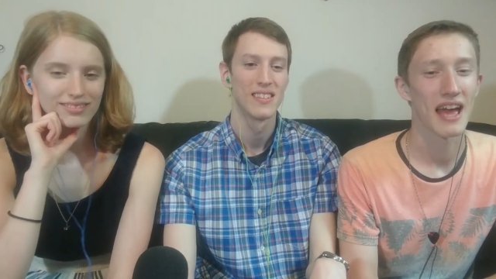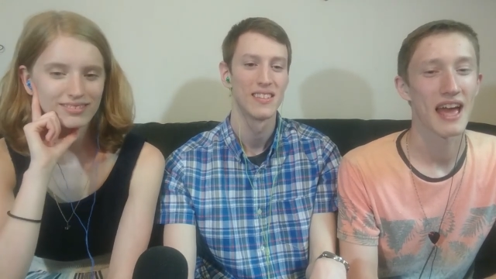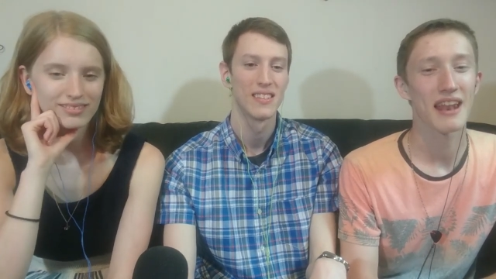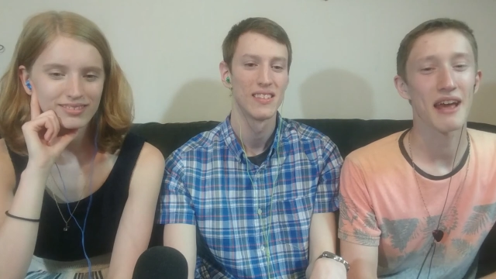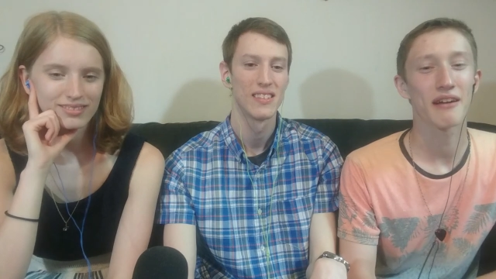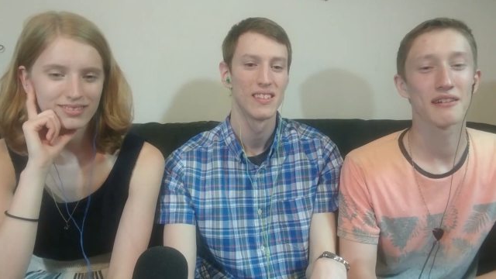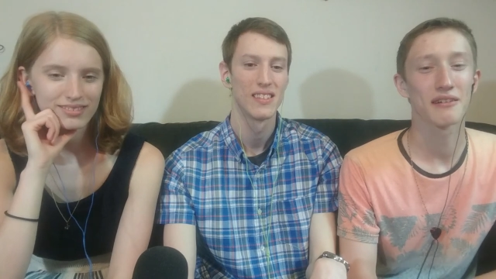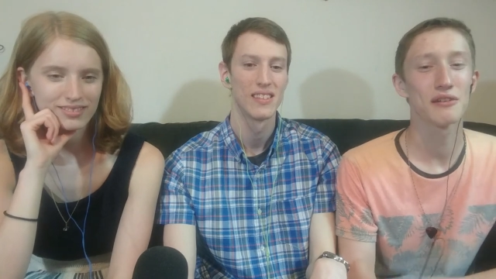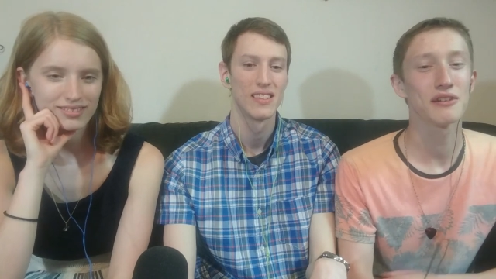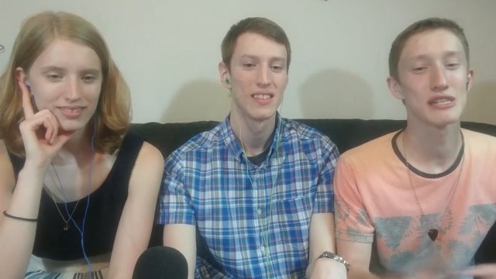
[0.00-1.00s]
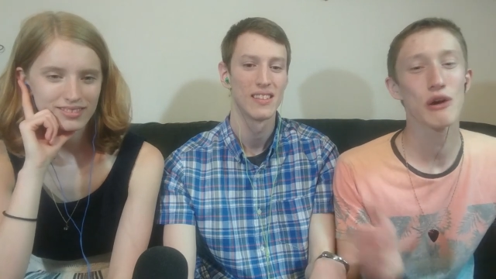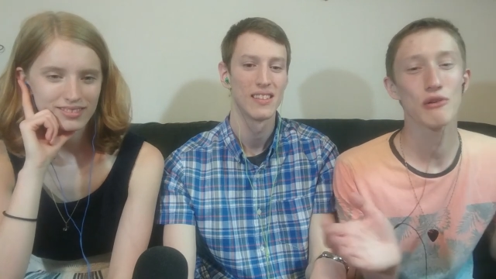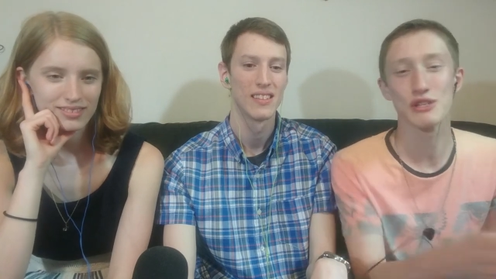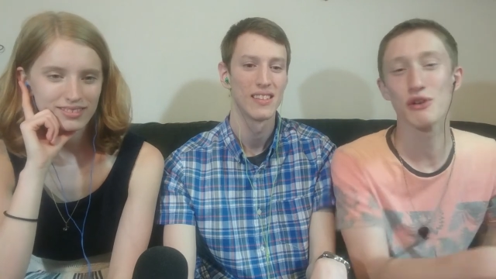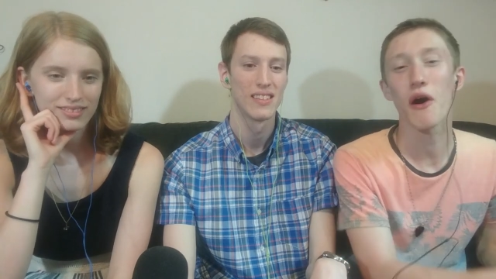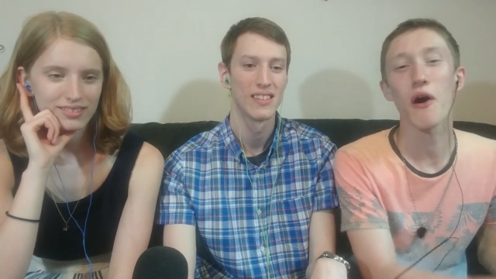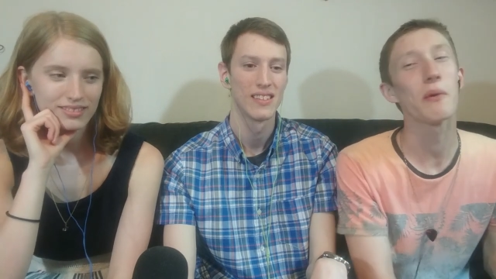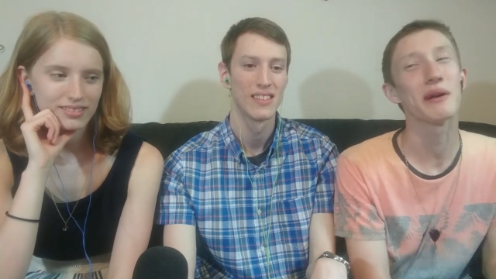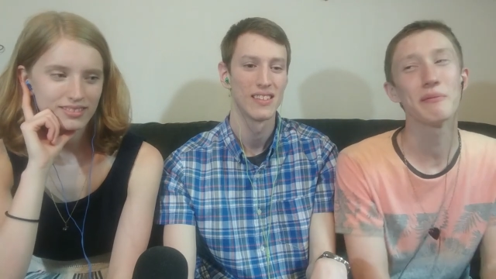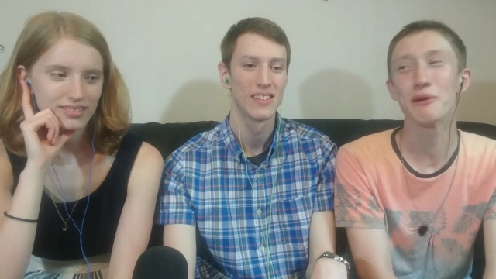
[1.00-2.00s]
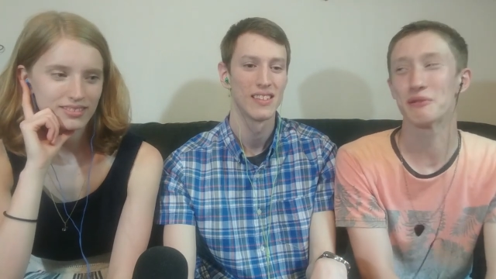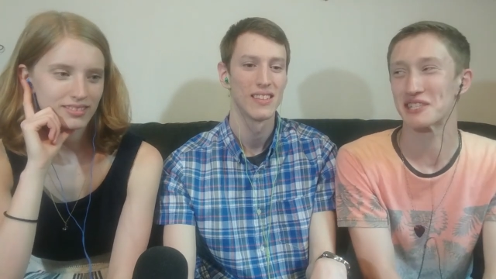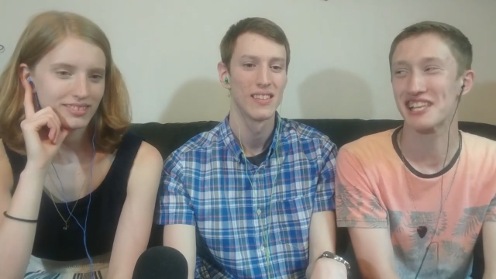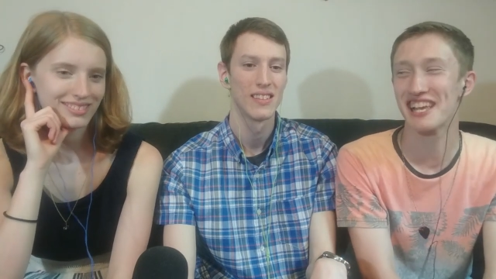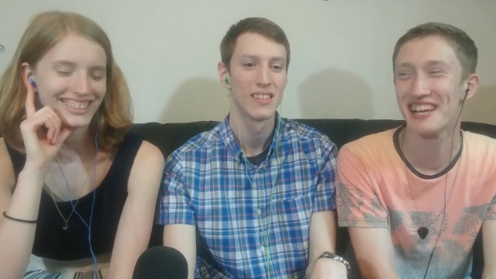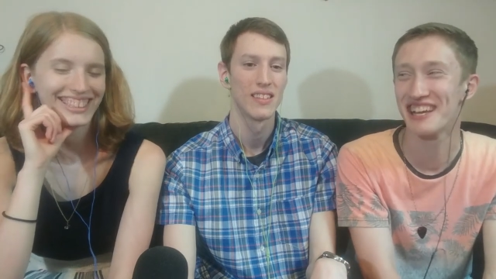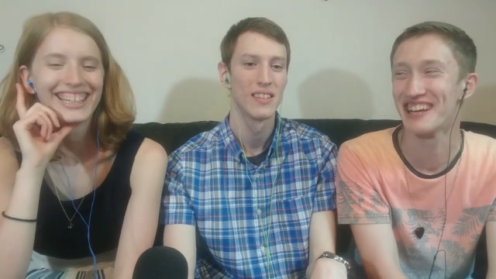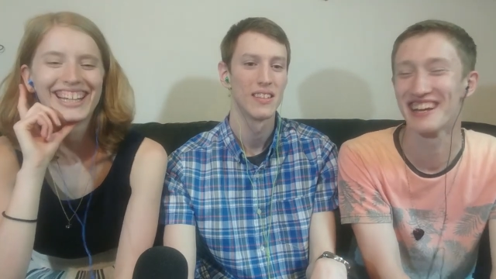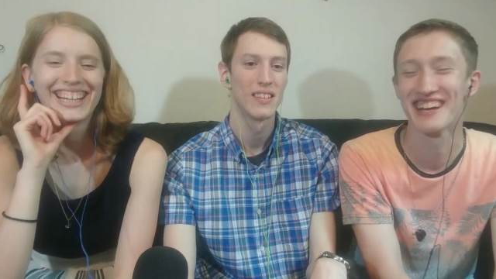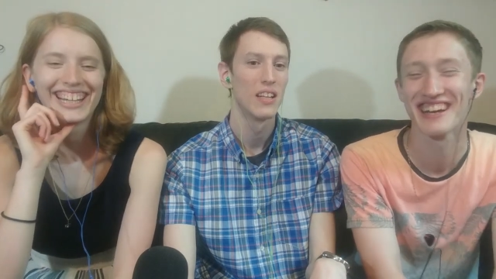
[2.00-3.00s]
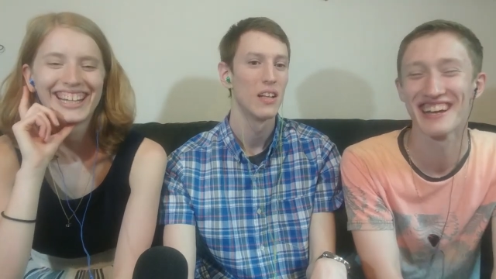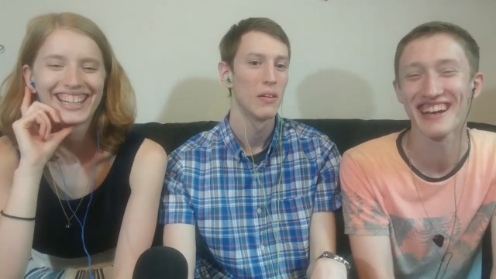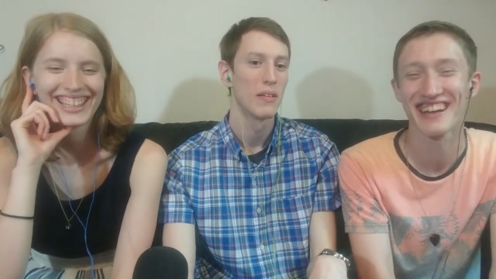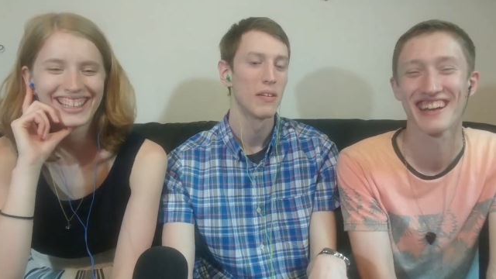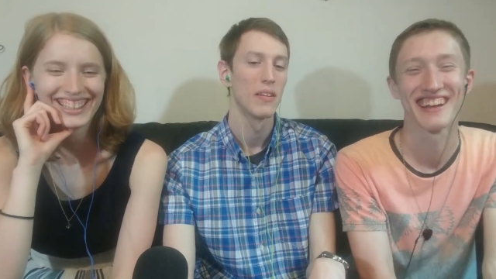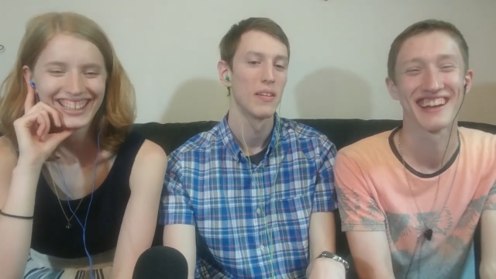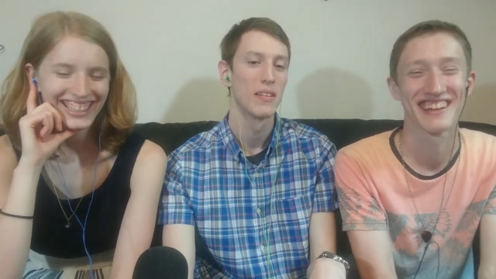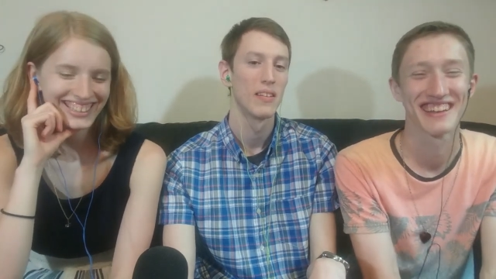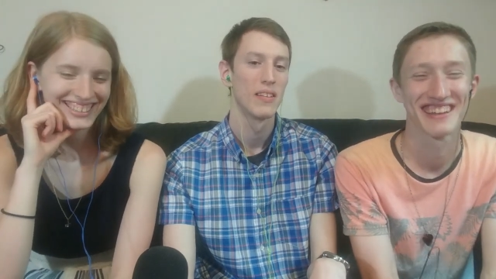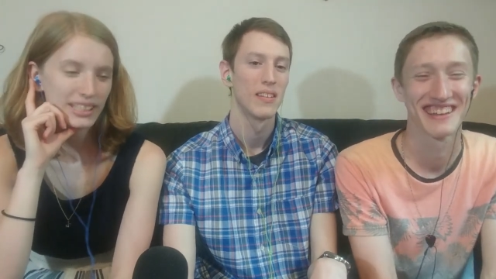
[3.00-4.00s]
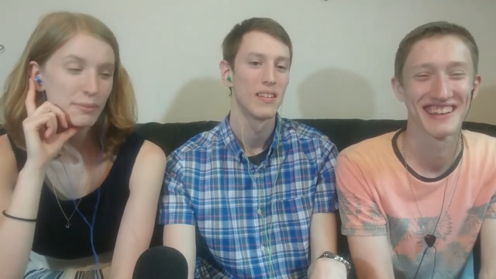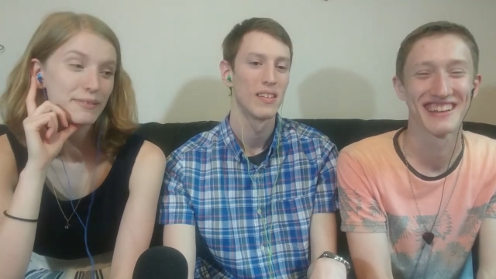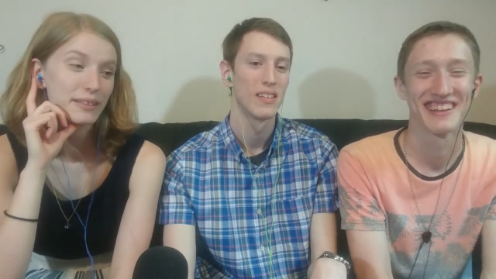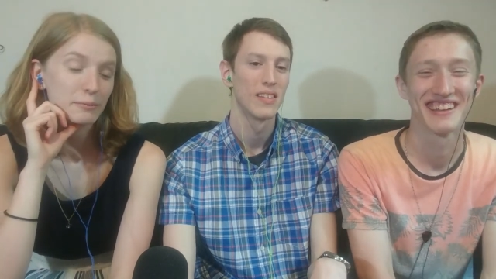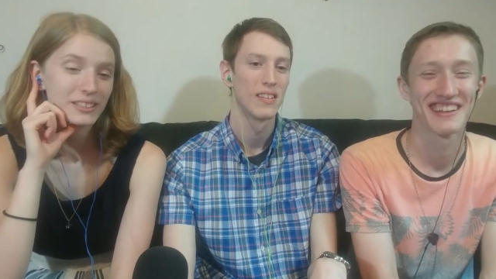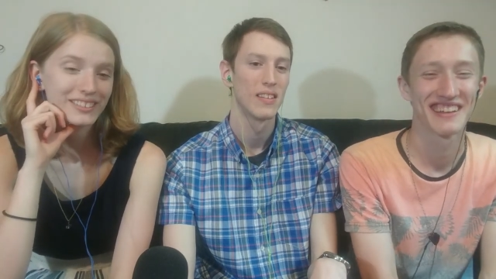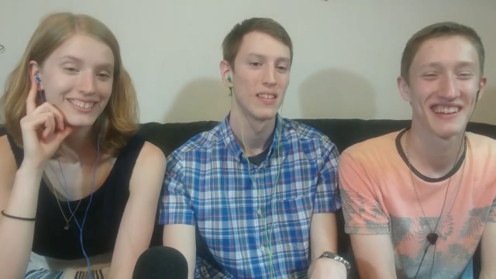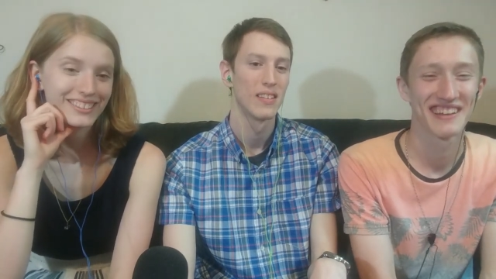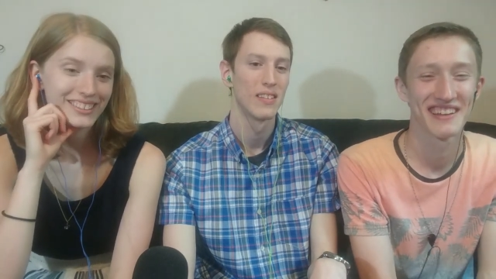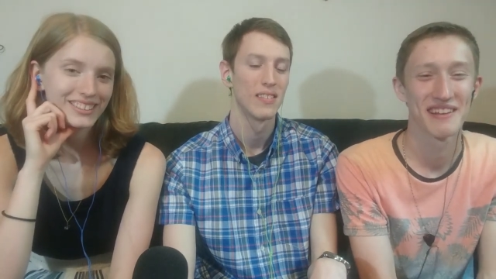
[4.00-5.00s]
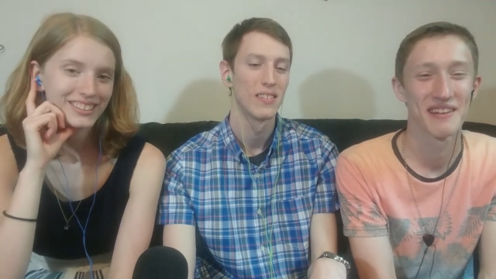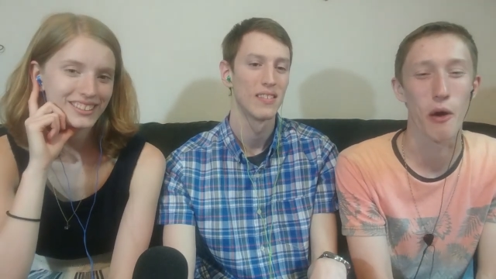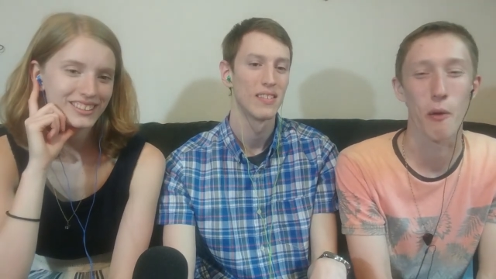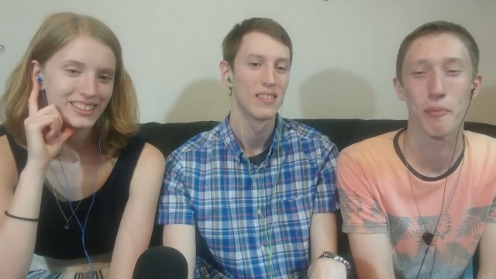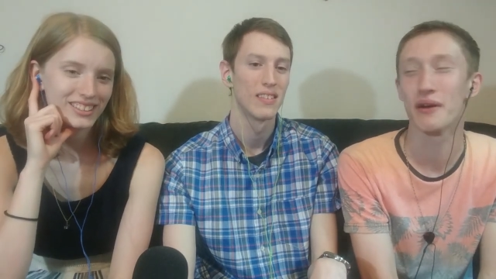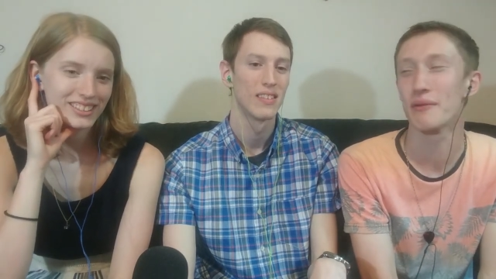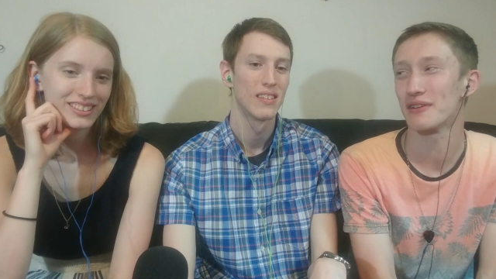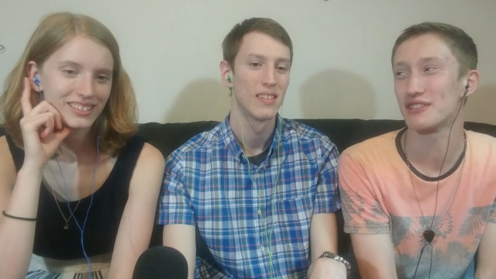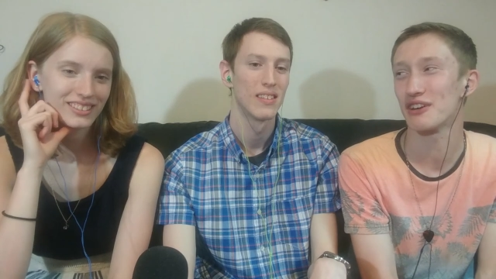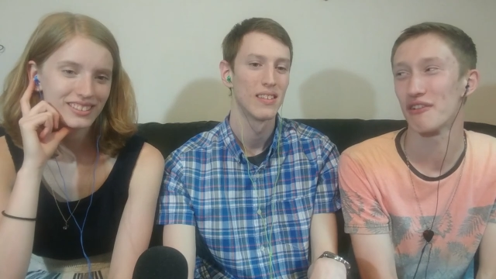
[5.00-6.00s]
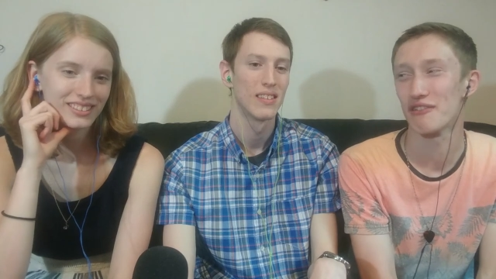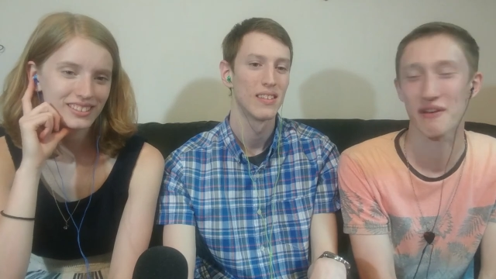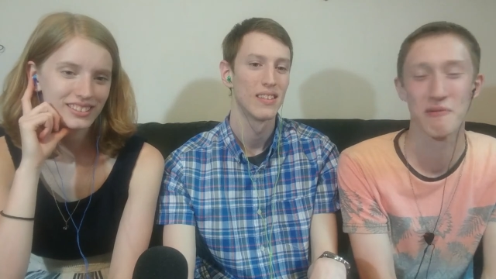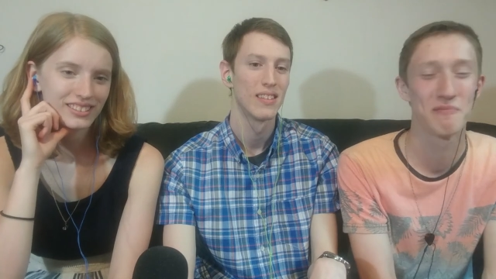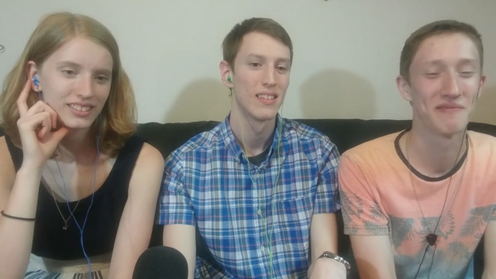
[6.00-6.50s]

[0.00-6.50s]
Speaker 1: And goodness knows you all wear boots.
Speaker 2: Some of them are.
Speaker 1: No, pretty much all of them.